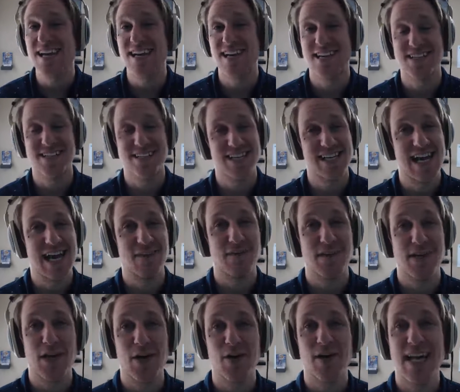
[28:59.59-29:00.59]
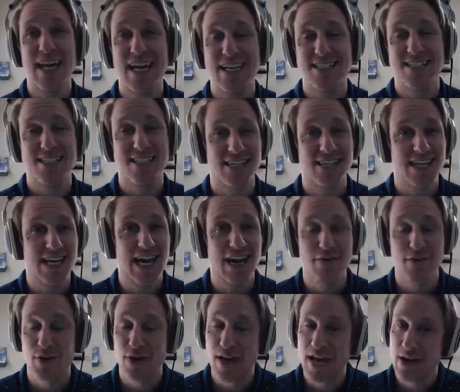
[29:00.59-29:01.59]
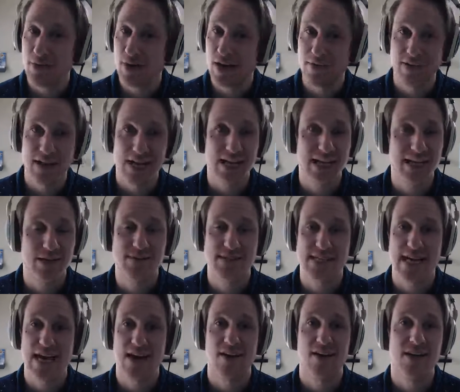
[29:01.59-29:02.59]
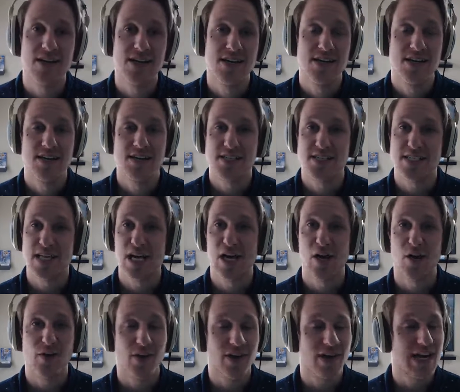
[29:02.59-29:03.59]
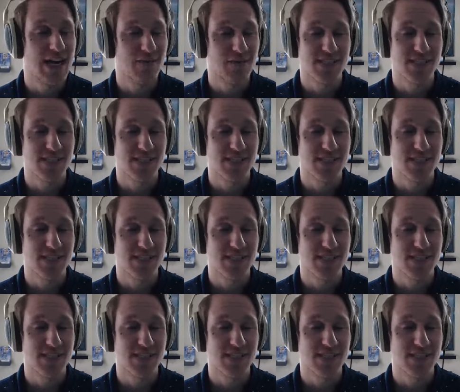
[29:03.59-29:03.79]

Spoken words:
and it's going to have to go against the iPhone 8 whenever that comes out. So they're going to have to